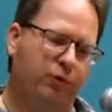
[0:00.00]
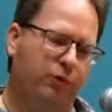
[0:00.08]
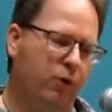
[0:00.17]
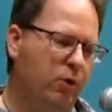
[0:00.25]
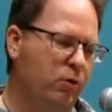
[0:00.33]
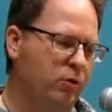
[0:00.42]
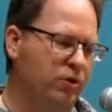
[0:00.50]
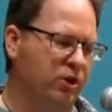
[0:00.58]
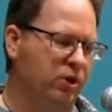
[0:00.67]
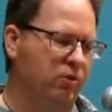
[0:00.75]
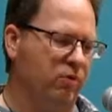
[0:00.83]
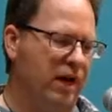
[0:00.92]
froze the
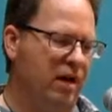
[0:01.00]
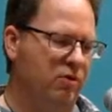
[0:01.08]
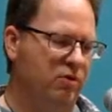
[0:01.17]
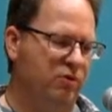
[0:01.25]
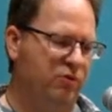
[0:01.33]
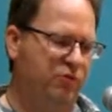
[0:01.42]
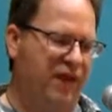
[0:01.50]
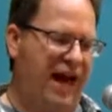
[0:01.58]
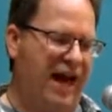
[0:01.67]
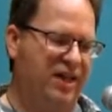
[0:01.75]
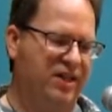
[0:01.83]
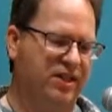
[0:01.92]
ground
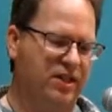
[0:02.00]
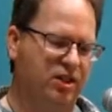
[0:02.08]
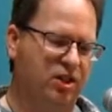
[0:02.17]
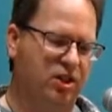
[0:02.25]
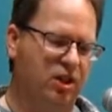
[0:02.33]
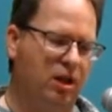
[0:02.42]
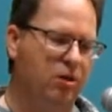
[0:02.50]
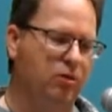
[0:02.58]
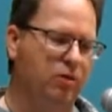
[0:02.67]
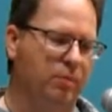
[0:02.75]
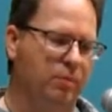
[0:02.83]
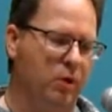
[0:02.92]
fast and
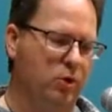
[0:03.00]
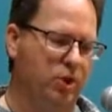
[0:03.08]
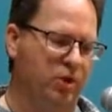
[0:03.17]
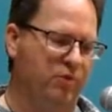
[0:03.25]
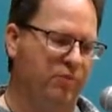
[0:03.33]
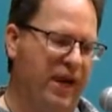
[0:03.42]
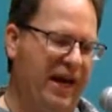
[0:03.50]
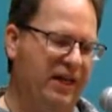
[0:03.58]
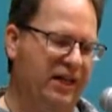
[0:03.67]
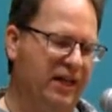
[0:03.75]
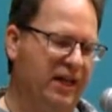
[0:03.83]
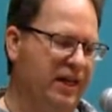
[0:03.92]
slowed the motion of
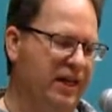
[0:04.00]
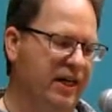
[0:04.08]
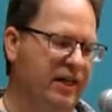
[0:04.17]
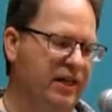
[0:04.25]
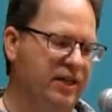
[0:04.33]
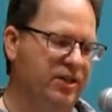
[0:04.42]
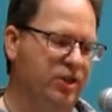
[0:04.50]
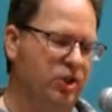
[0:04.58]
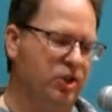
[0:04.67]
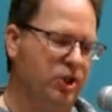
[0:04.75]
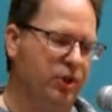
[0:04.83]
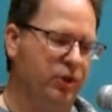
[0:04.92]
mankind as the
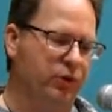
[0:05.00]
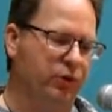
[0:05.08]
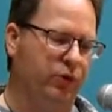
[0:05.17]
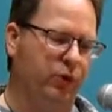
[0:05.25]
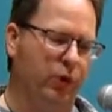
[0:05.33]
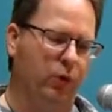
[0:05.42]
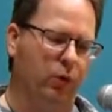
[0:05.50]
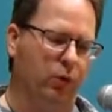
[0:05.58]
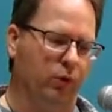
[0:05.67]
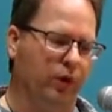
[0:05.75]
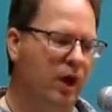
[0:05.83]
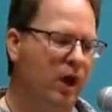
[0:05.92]
chill took
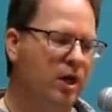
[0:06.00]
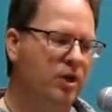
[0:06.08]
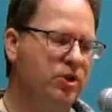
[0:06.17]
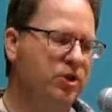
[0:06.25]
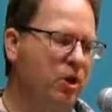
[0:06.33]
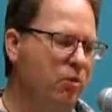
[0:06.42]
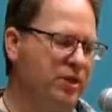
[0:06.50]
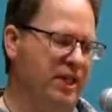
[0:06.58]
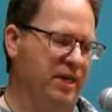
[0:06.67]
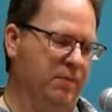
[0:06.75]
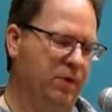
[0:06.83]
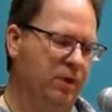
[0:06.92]
hold so
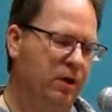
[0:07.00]
deep